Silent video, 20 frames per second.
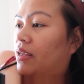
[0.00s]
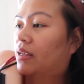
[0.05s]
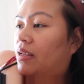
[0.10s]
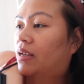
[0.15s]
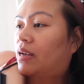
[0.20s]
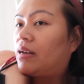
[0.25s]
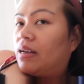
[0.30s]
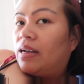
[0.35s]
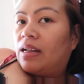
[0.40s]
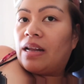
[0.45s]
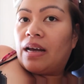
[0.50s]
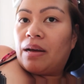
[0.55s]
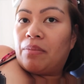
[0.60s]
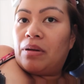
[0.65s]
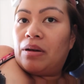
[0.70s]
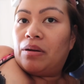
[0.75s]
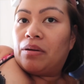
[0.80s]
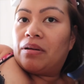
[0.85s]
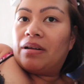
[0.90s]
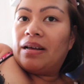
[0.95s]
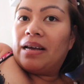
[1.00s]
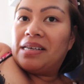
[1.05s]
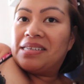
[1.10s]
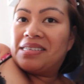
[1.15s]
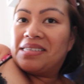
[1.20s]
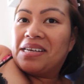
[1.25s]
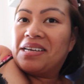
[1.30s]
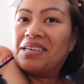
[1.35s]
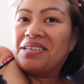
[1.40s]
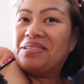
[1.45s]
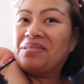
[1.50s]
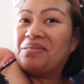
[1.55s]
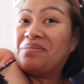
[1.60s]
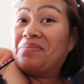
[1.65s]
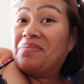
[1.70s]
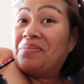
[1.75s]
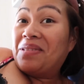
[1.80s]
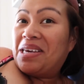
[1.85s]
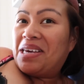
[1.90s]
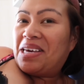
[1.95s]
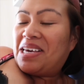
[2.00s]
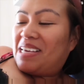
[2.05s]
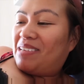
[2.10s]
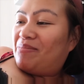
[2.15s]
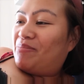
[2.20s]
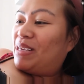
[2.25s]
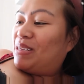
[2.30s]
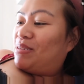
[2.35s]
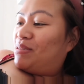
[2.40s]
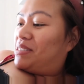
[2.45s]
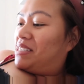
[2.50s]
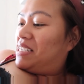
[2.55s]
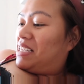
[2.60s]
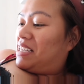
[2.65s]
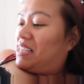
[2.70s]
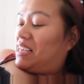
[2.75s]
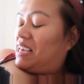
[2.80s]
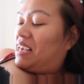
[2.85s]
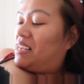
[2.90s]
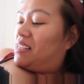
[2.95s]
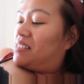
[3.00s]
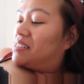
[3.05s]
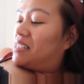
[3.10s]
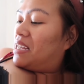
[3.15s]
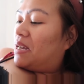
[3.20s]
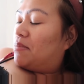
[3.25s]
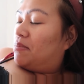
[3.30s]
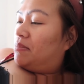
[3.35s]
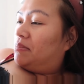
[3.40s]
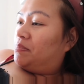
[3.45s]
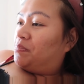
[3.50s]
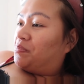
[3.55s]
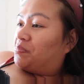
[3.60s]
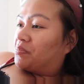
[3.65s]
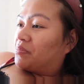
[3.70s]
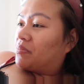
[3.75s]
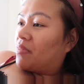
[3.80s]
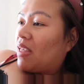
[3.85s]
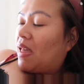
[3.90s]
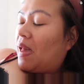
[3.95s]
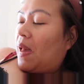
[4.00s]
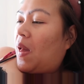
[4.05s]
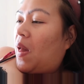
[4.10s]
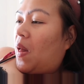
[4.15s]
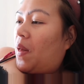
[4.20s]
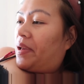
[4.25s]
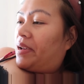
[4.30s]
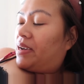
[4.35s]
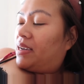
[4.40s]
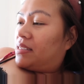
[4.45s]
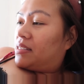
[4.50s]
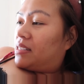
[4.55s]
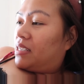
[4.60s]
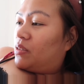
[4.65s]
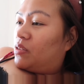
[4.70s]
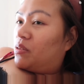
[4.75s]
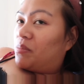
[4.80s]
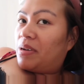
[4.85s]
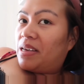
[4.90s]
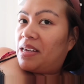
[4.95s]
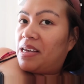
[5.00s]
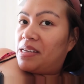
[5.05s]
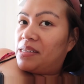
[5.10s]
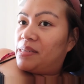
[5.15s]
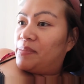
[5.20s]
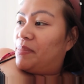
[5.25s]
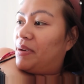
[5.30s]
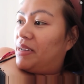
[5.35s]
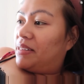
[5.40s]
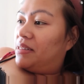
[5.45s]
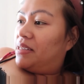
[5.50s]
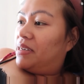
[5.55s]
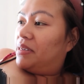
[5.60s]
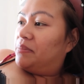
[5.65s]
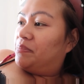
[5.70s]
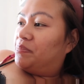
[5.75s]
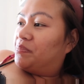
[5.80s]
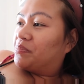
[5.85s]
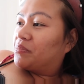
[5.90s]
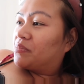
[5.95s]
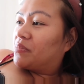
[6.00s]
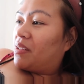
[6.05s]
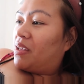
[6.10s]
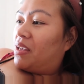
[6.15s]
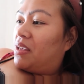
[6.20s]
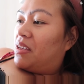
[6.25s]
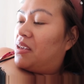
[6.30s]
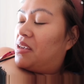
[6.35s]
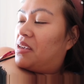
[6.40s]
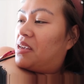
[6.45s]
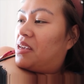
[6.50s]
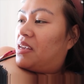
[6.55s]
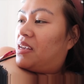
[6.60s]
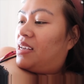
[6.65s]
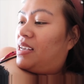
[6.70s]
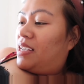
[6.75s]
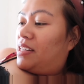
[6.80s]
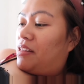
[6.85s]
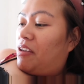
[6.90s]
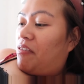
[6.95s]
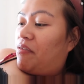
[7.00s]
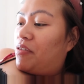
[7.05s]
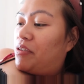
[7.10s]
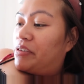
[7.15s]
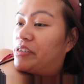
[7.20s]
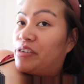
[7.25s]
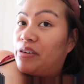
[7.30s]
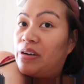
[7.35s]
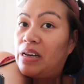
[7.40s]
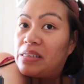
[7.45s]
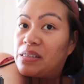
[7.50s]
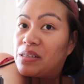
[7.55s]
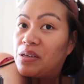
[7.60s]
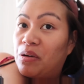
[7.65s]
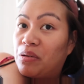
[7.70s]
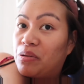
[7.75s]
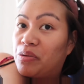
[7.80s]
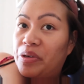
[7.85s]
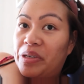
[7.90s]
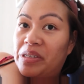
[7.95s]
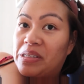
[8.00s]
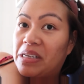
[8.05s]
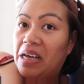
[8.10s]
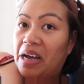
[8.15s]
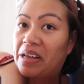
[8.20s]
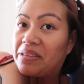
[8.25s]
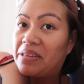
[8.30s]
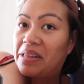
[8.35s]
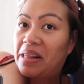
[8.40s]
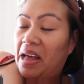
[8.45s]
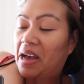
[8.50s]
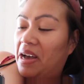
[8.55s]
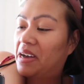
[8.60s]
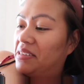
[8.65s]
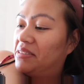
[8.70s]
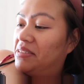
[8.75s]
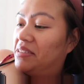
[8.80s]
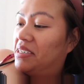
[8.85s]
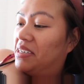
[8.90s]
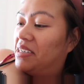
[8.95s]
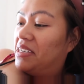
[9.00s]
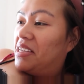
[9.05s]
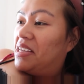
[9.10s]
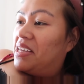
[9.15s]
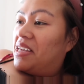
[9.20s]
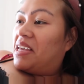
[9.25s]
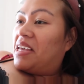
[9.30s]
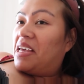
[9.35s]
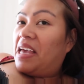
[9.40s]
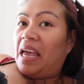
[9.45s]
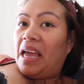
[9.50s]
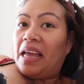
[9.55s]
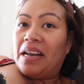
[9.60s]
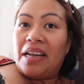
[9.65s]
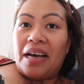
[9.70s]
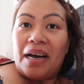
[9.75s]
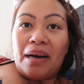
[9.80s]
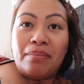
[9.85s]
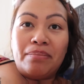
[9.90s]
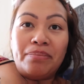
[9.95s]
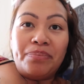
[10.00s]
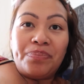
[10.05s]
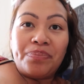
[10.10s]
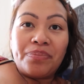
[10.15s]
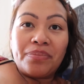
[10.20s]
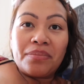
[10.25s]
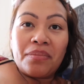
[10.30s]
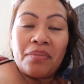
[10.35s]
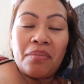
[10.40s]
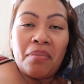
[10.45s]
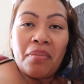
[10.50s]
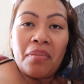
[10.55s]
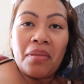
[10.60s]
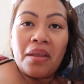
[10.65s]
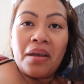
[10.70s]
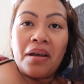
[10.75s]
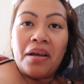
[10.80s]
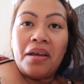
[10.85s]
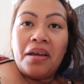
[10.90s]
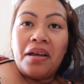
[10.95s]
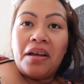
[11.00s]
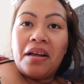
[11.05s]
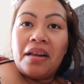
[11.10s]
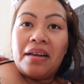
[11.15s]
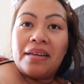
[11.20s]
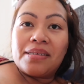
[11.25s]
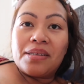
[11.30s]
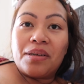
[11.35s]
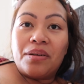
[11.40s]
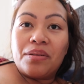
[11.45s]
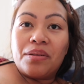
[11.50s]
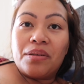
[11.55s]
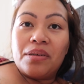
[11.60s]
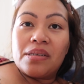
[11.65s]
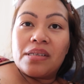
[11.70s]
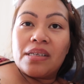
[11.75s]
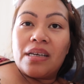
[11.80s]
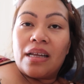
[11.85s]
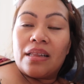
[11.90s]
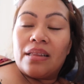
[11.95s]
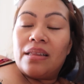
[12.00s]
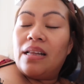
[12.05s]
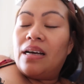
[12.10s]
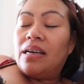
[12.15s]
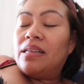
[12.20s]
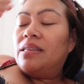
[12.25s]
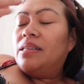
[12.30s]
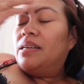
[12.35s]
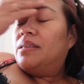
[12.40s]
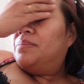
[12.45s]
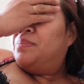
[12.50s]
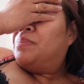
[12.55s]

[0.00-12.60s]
I'm gonna have a look, guys. Because in case... I said to my husband, in the future, let's go to Scotland. And let's go to Scotland.